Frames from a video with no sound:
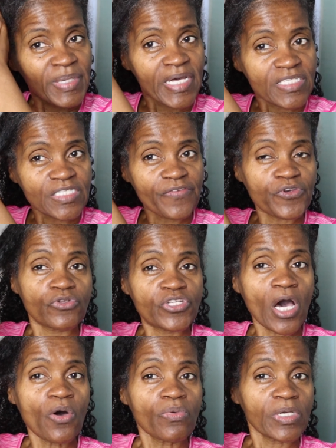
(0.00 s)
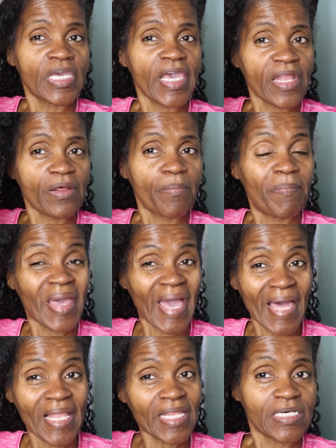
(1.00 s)
because if you don't get a
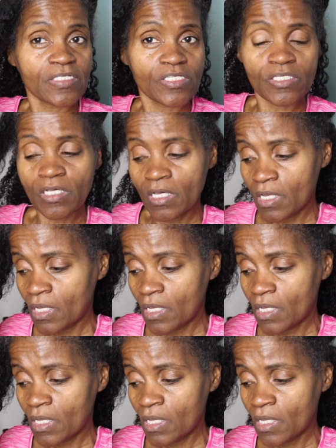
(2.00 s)
balance,